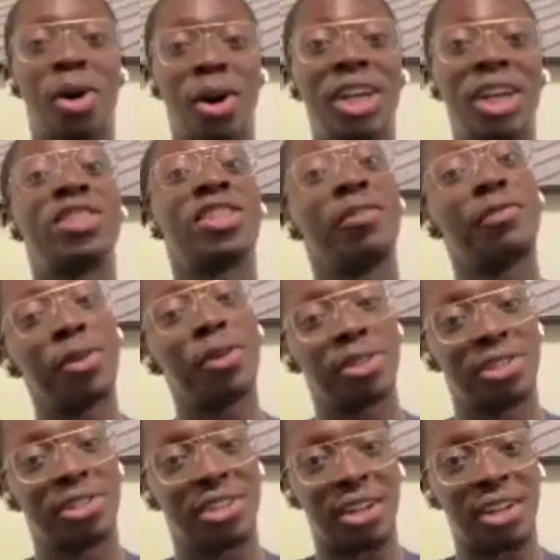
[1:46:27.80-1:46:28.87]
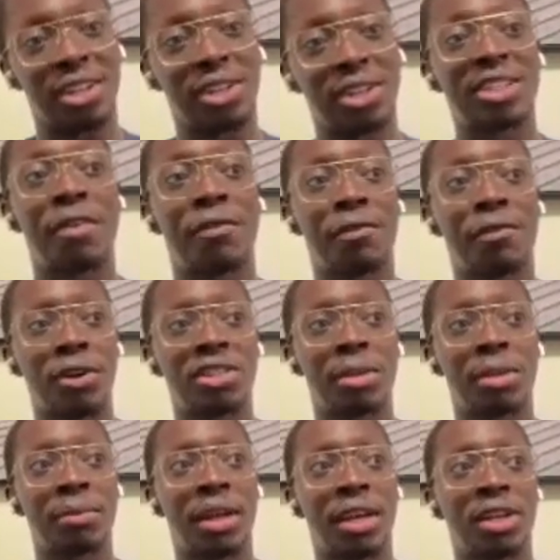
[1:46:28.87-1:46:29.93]
I know. It feels good. Because at
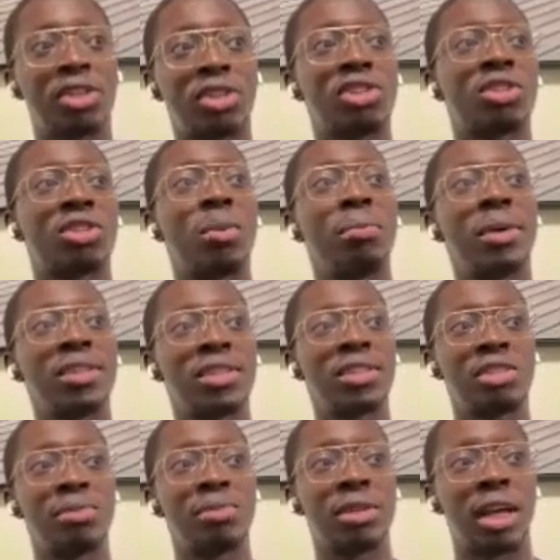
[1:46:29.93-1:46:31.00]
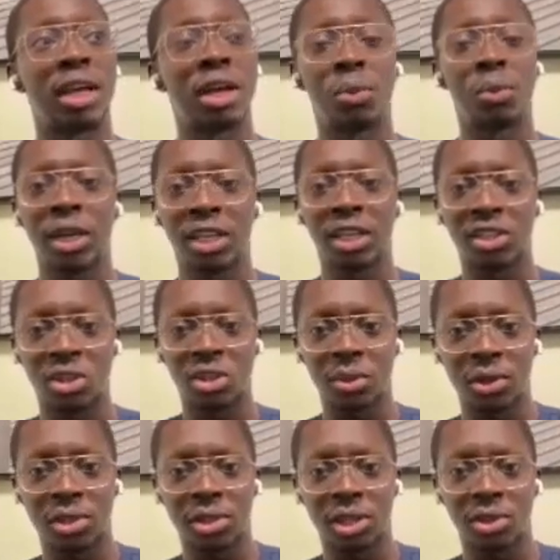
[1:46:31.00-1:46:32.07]
first I'm like, someone messaged me, it's like, wait, can
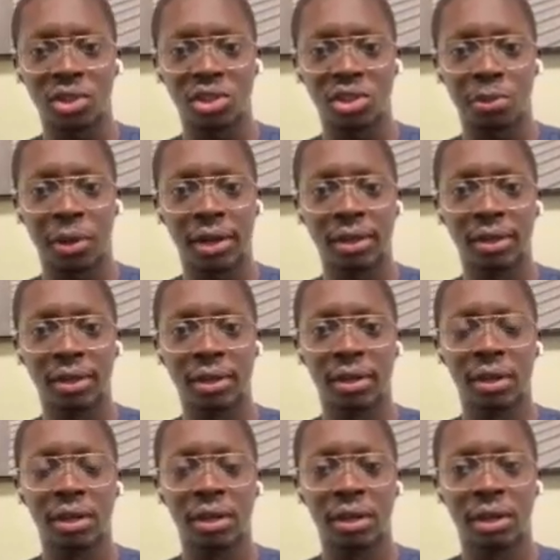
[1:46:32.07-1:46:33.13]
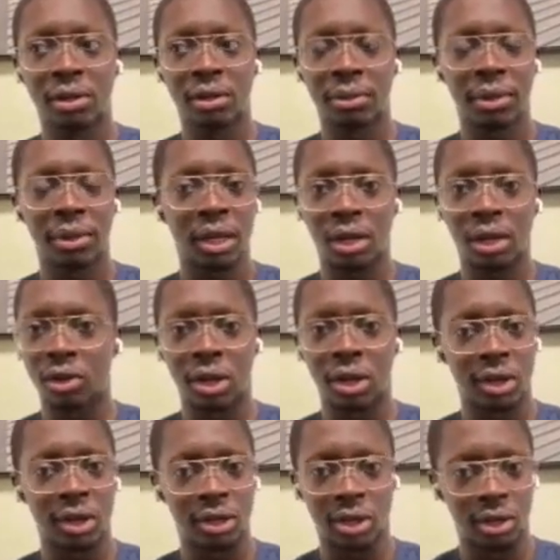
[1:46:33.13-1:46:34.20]
someone else take your spot? I'm like,
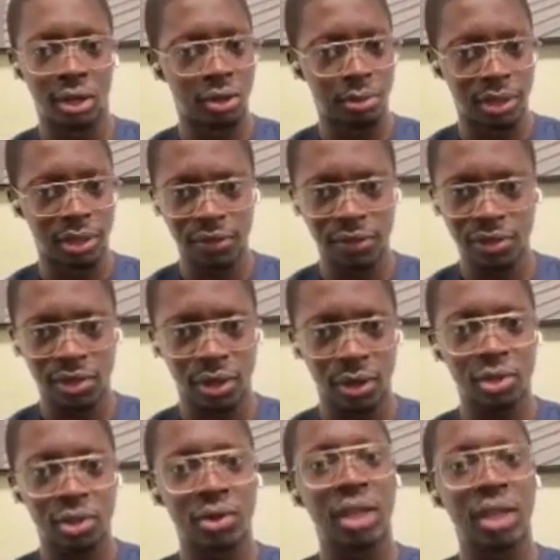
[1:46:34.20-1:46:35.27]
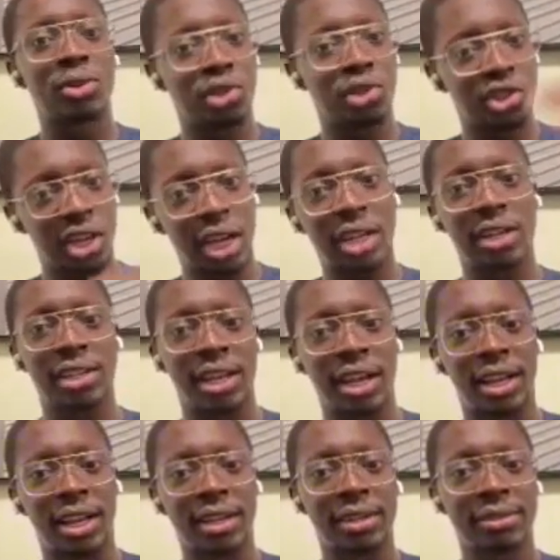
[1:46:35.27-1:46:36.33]
I don't believe so. So let's go check it
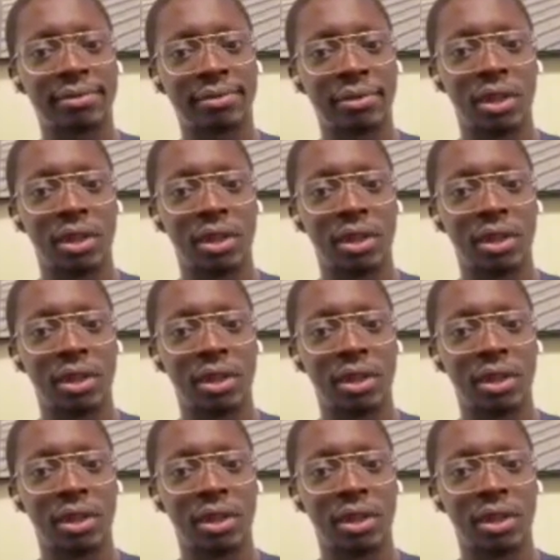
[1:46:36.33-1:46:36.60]
again.